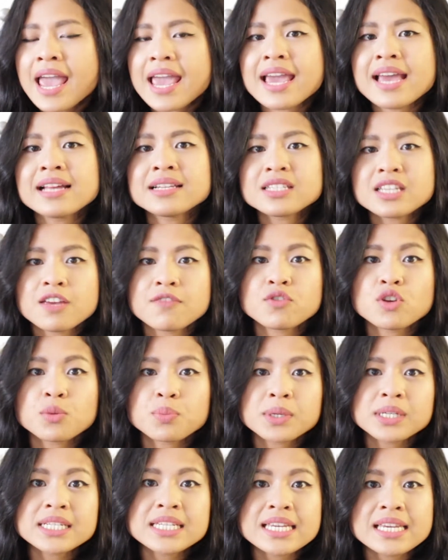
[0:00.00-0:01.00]
And if you're
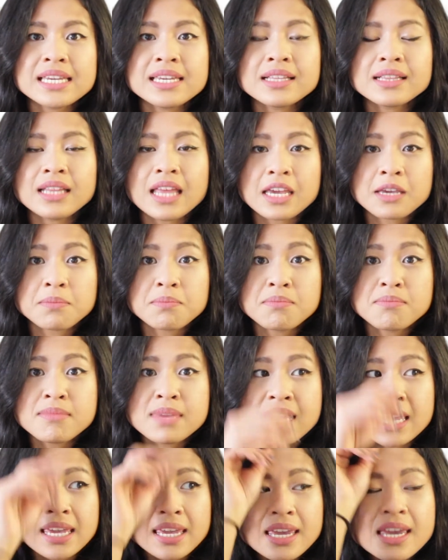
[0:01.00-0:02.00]
petite like
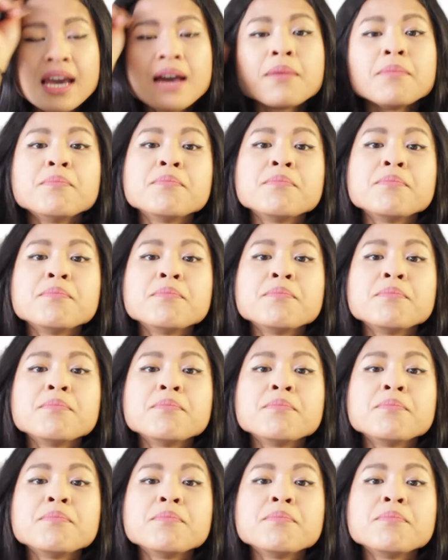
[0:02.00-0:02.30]
me,